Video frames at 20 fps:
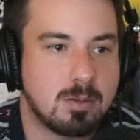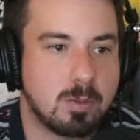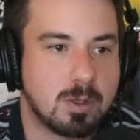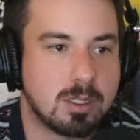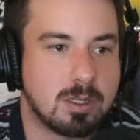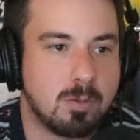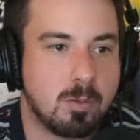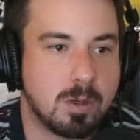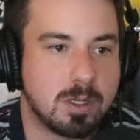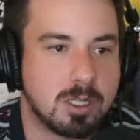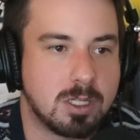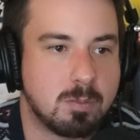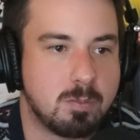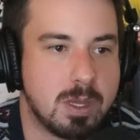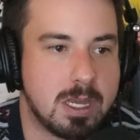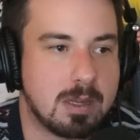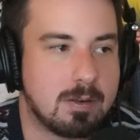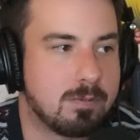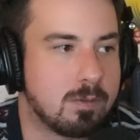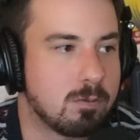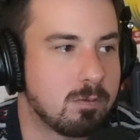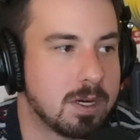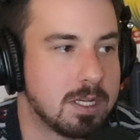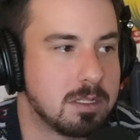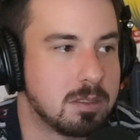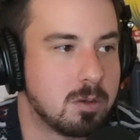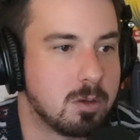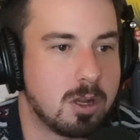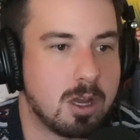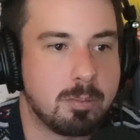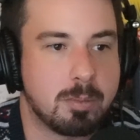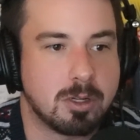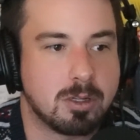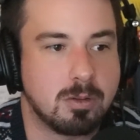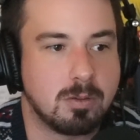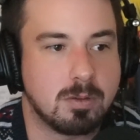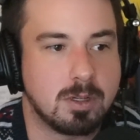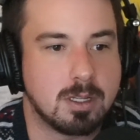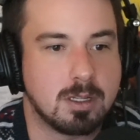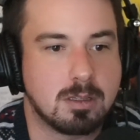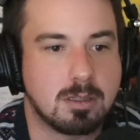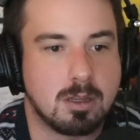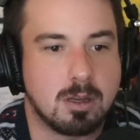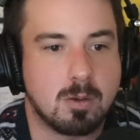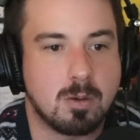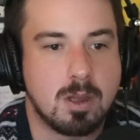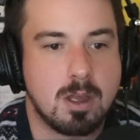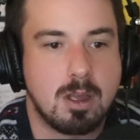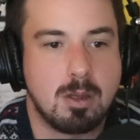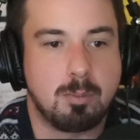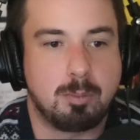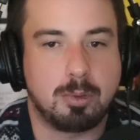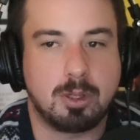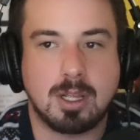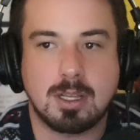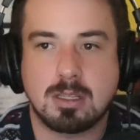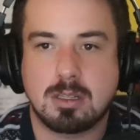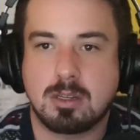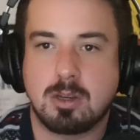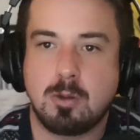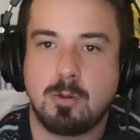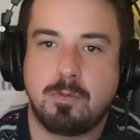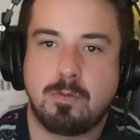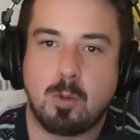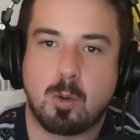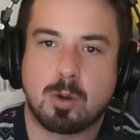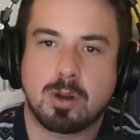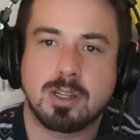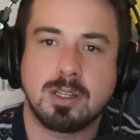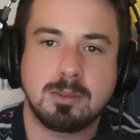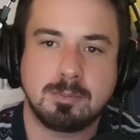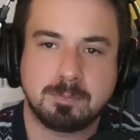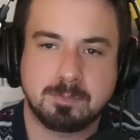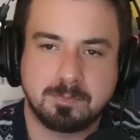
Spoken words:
which is big for red zone opportunities. So plus 240